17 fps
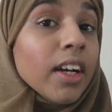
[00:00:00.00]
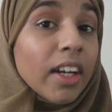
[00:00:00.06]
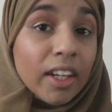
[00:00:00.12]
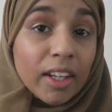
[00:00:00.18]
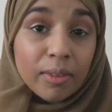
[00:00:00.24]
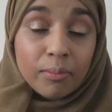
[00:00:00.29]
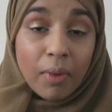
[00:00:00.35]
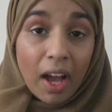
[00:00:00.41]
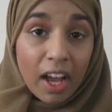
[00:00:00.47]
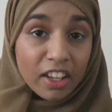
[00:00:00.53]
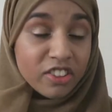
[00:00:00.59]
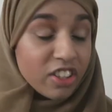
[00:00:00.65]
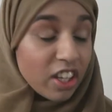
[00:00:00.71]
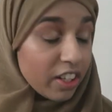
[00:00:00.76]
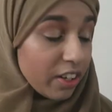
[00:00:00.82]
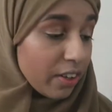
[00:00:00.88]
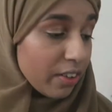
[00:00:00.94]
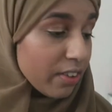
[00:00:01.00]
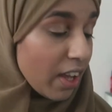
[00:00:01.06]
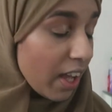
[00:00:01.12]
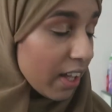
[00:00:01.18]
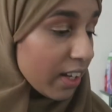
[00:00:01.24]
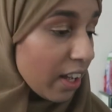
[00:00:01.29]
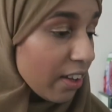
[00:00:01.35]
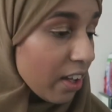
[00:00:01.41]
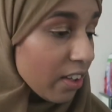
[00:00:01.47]
eyeshadow,
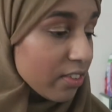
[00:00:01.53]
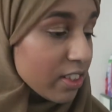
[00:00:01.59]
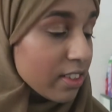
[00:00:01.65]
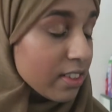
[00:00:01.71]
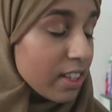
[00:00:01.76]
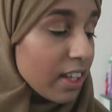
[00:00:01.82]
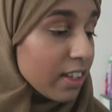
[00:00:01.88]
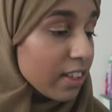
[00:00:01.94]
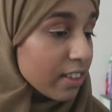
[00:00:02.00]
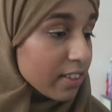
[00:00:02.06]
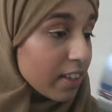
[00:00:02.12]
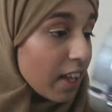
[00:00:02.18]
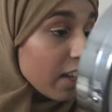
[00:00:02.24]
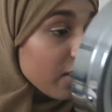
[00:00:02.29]
and I have to say it's